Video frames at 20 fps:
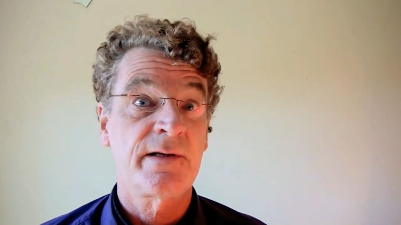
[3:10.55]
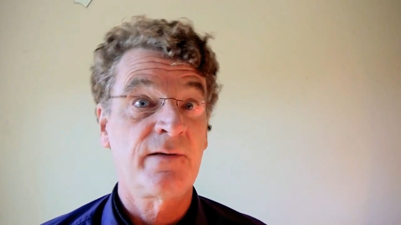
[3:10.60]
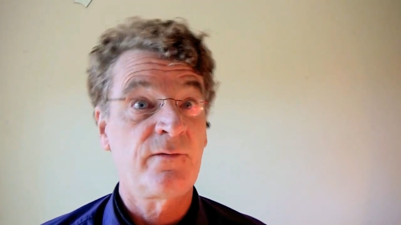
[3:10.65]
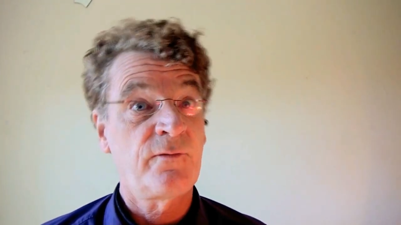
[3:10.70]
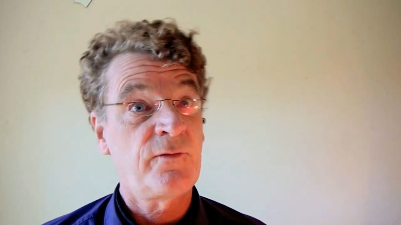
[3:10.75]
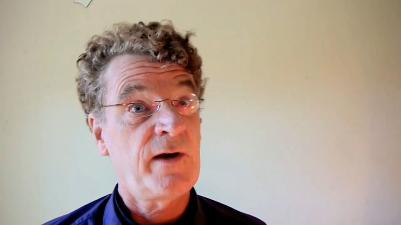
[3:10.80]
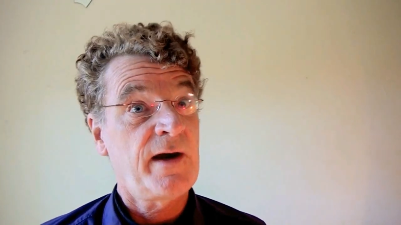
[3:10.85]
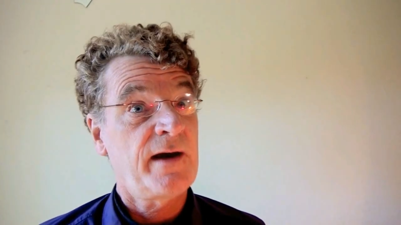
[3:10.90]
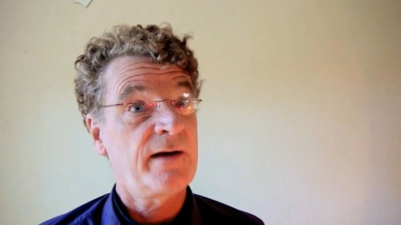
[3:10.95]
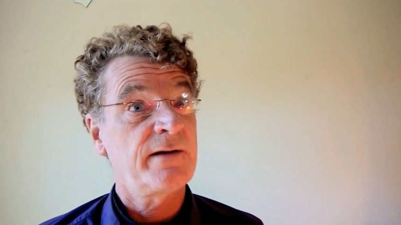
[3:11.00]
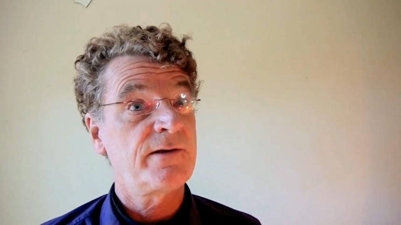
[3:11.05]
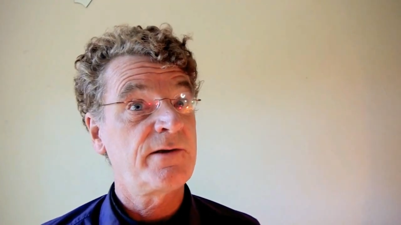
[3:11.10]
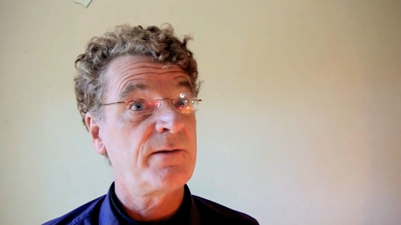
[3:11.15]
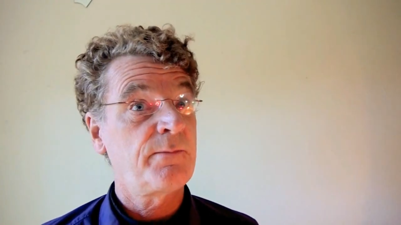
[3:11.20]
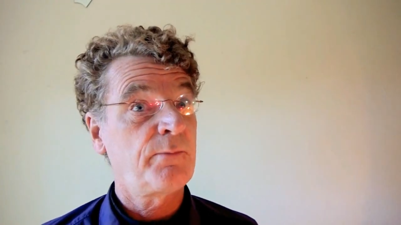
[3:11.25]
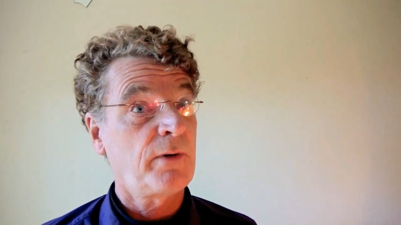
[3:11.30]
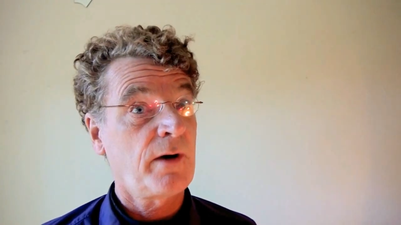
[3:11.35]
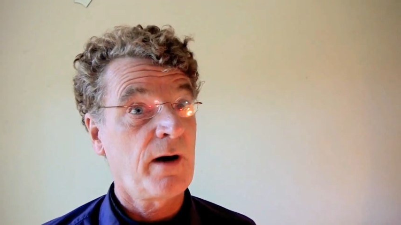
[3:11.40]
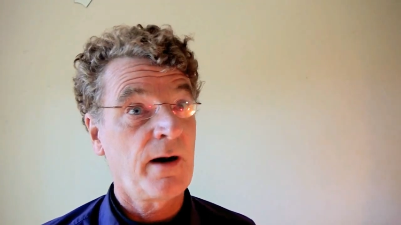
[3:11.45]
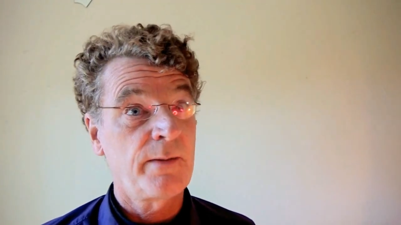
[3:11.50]
In fact,
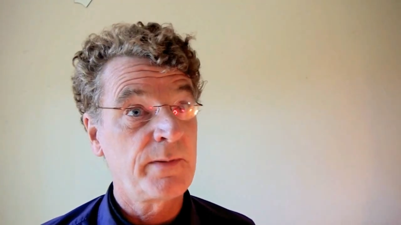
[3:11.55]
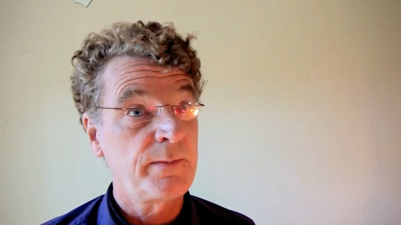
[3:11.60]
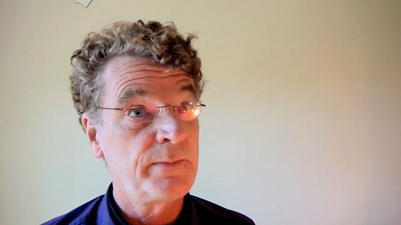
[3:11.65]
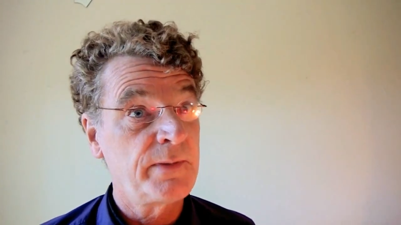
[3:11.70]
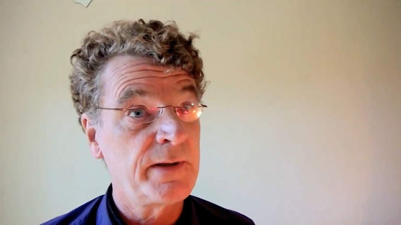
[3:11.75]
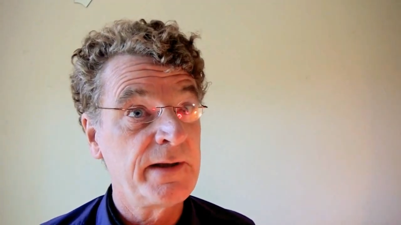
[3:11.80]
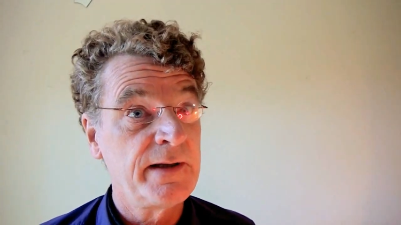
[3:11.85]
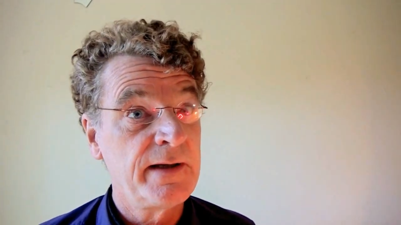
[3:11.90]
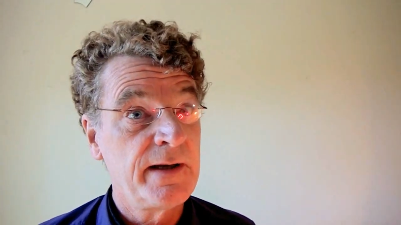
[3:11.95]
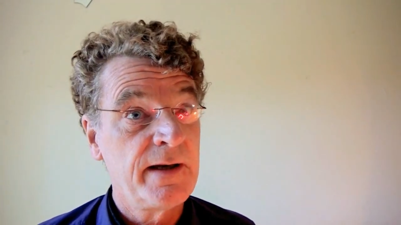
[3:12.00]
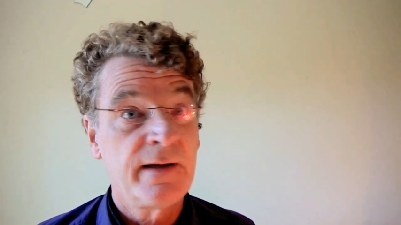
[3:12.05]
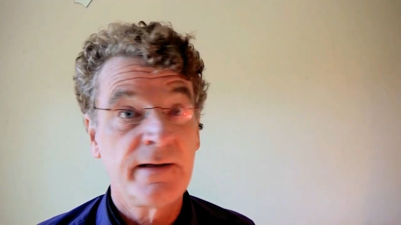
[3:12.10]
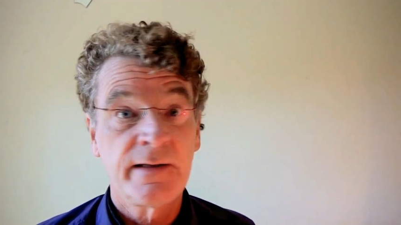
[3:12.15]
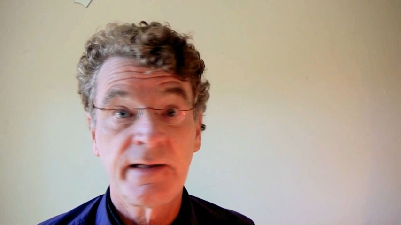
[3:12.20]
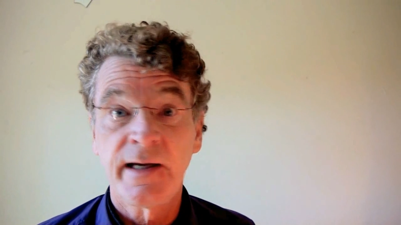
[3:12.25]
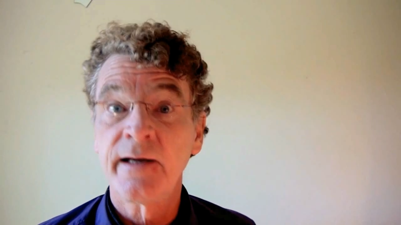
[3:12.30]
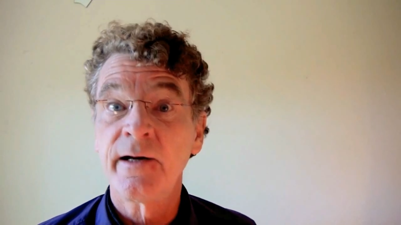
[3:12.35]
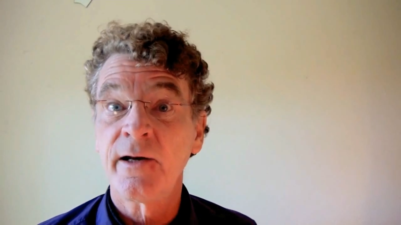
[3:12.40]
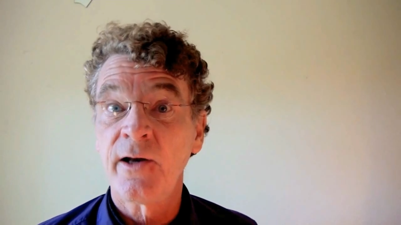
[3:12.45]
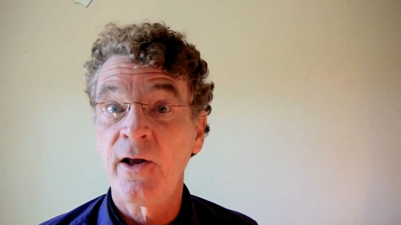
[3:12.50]
you probably
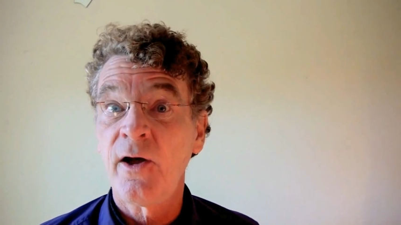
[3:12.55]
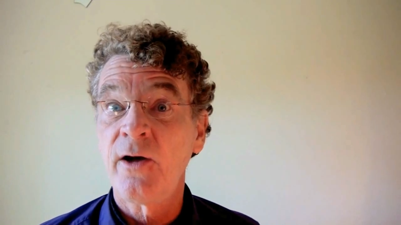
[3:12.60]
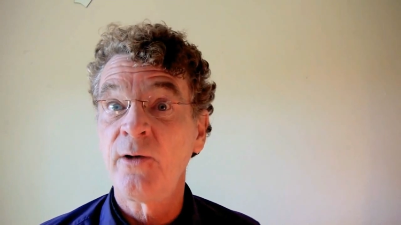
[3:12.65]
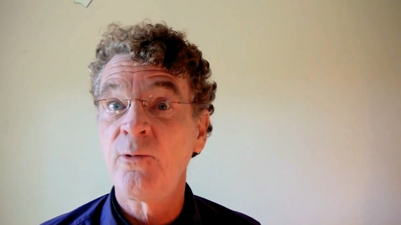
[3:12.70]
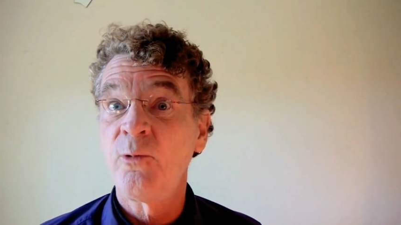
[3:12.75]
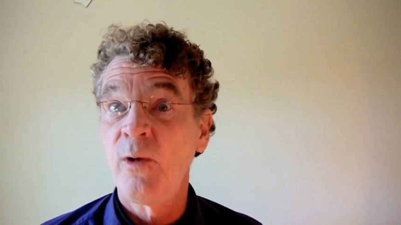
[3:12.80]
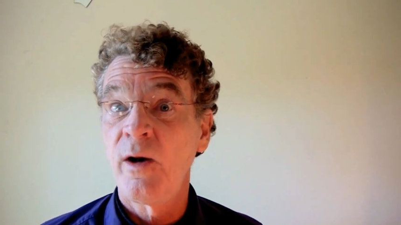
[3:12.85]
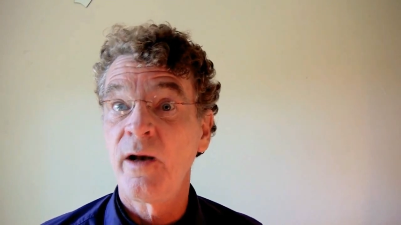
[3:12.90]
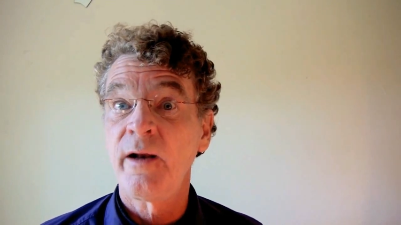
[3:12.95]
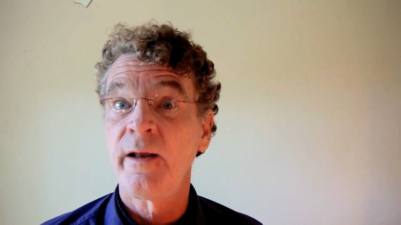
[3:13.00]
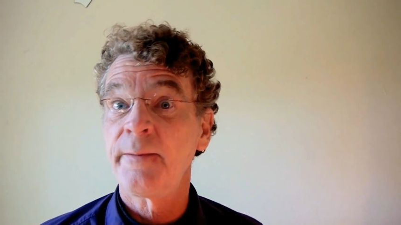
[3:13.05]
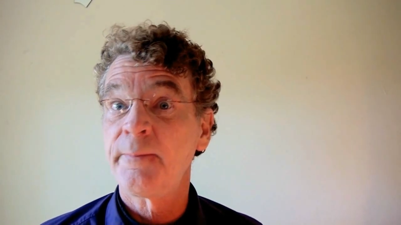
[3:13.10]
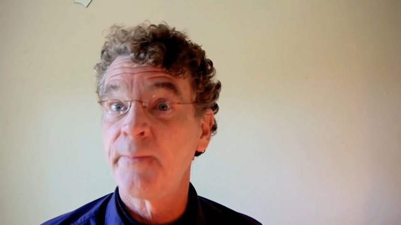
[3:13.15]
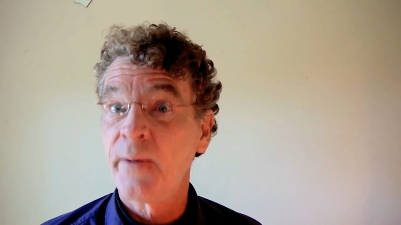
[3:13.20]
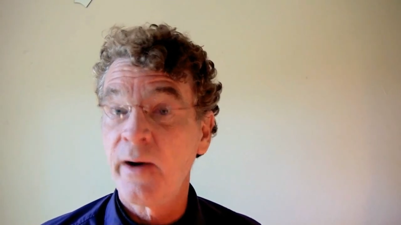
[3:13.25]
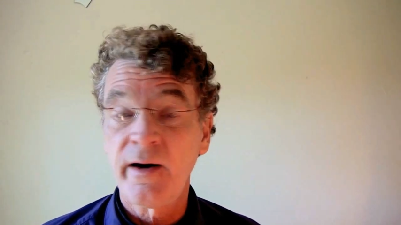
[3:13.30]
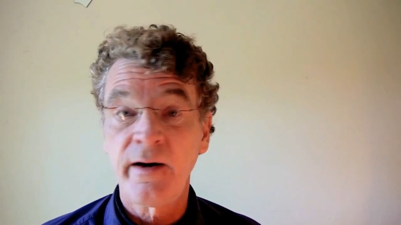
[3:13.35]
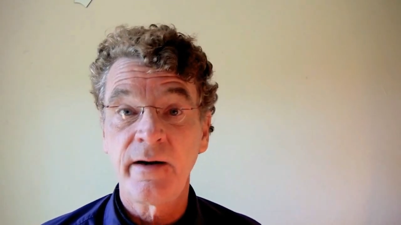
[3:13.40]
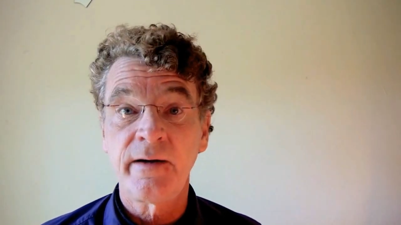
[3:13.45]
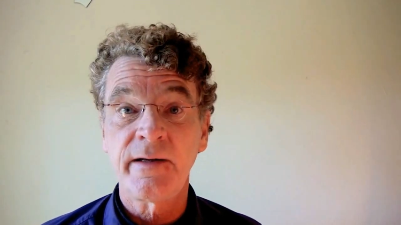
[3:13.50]
get along well at
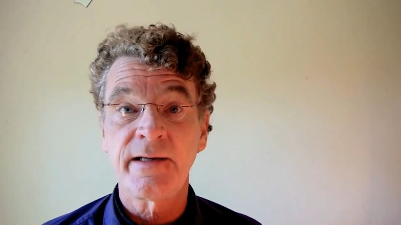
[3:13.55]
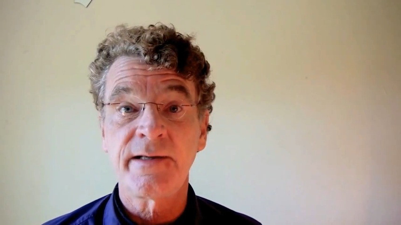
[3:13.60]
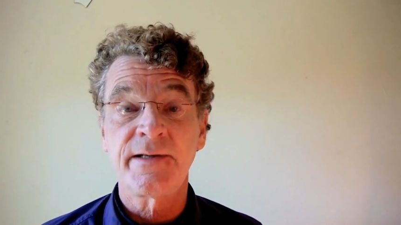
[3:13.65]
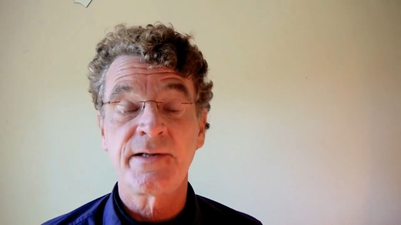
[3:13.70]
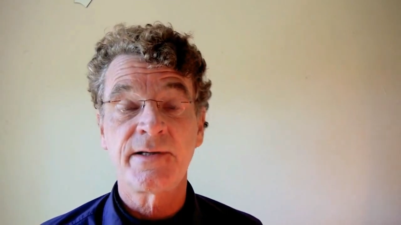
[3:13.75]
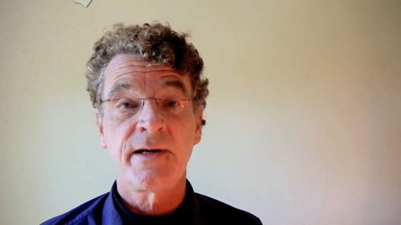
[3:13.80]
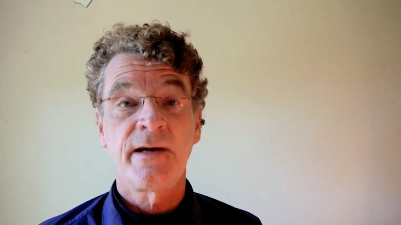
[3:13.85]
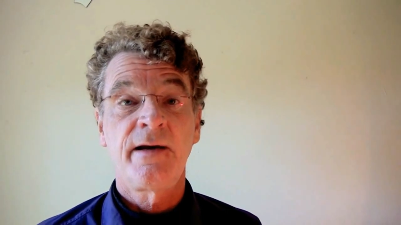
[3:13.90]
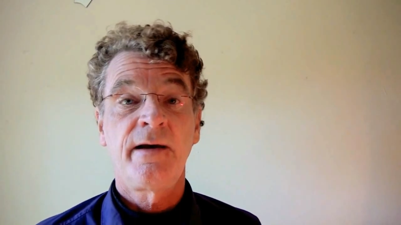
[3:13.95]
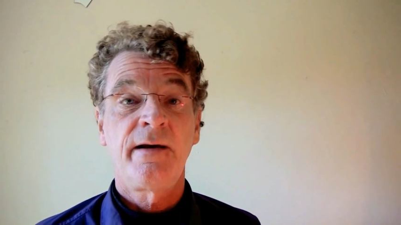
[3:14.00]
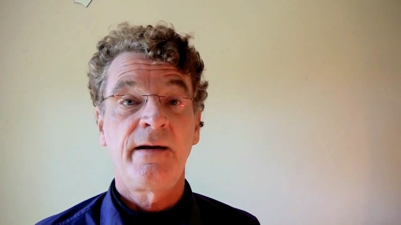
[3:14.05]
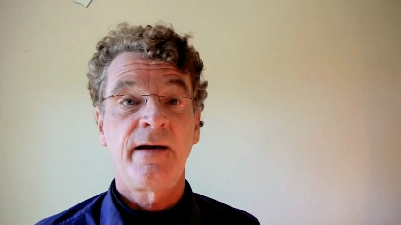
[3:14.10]
parties,